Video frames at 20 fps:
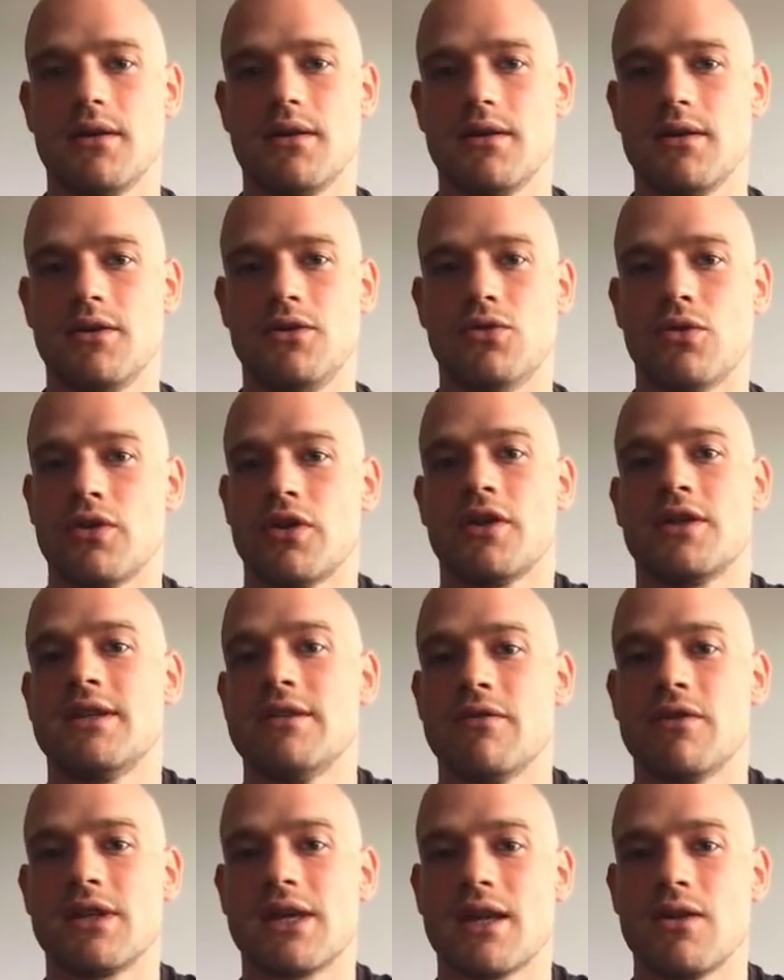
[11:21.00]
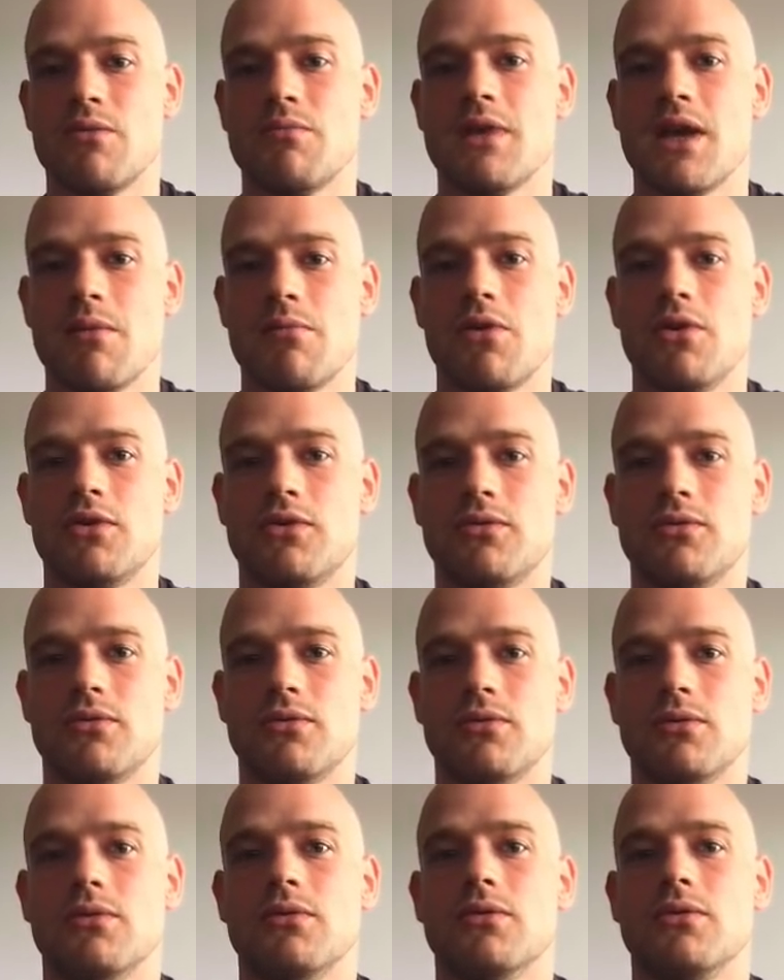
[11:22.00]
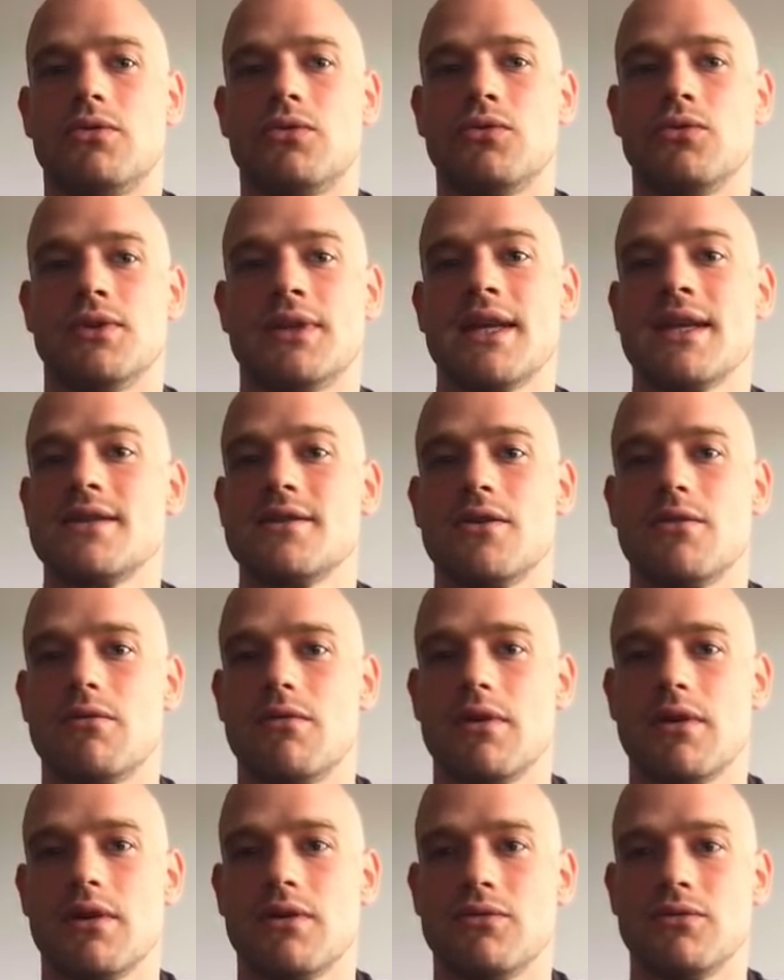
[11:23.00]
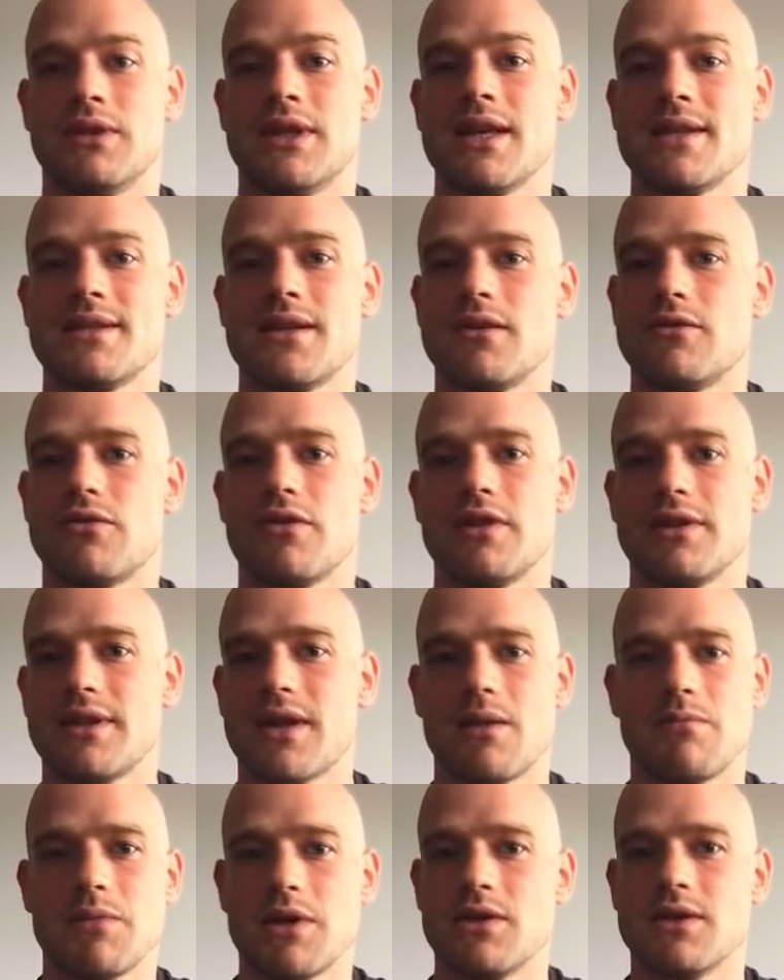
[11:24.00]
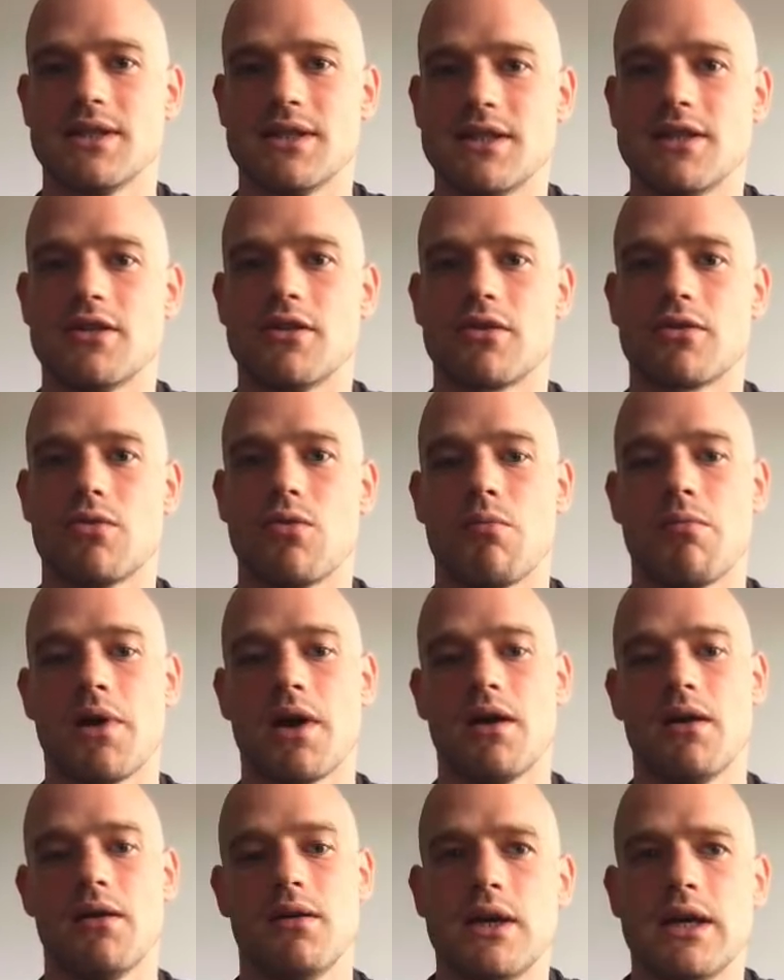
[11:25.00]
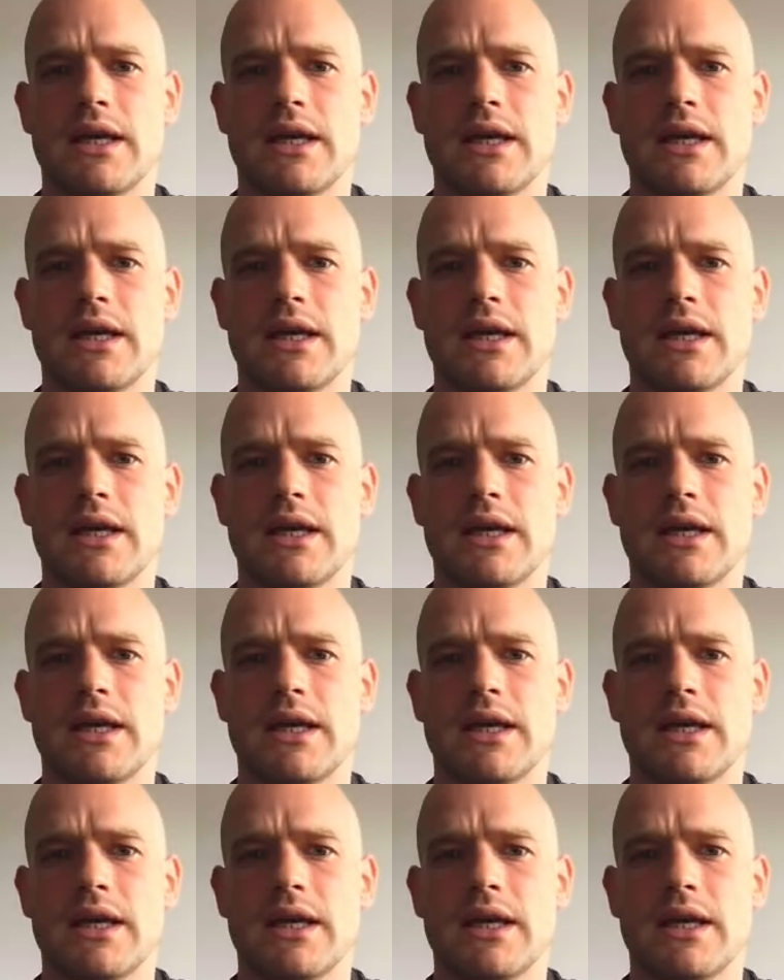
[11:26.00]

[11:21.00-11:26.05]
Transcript: you're not even going to be able to test at runtime because it didn't compile.